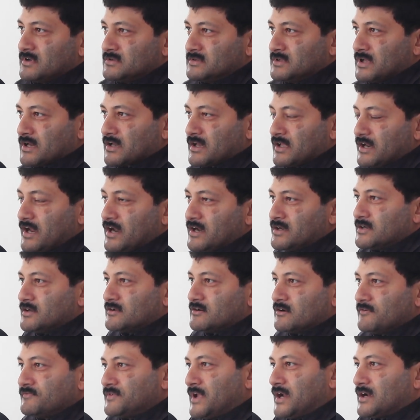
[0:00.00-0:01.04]
the
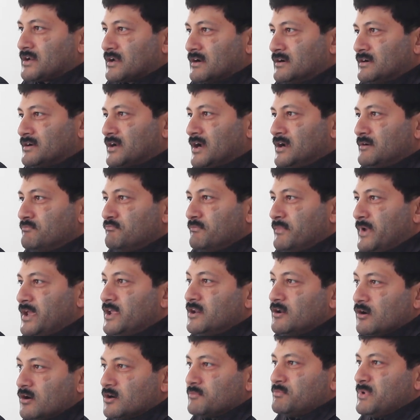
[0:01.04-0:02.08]
creator of that content may
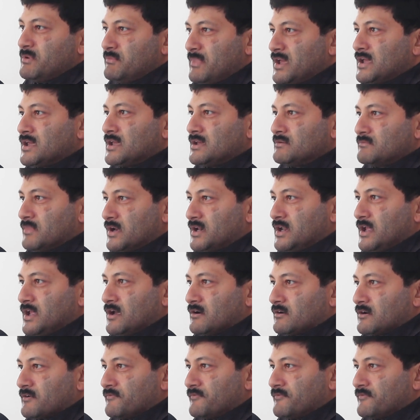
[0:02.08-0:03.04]
not be making money out